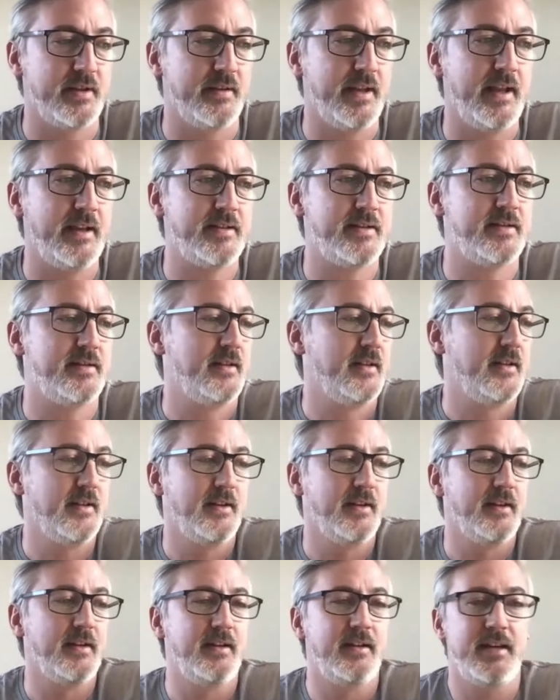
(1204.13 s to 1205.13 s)
And that's
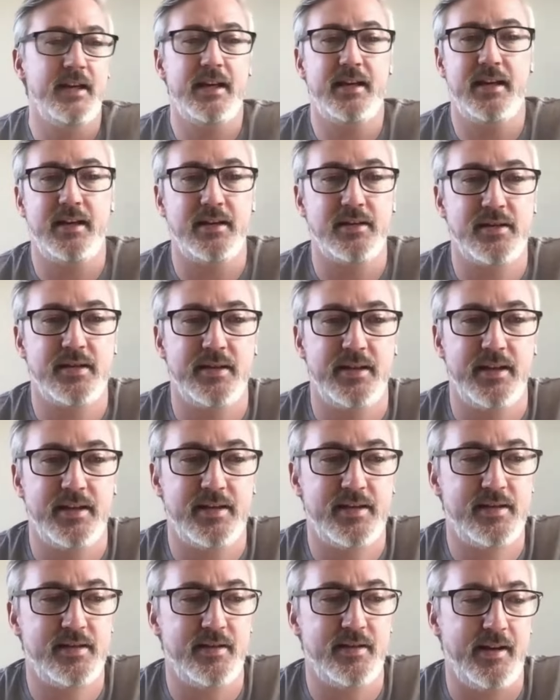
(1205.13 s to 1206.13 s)
leading to
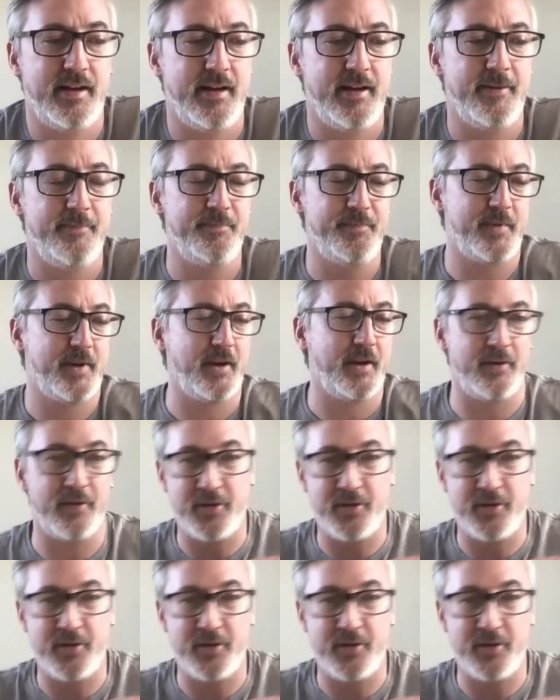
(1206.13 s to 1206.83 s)
this kind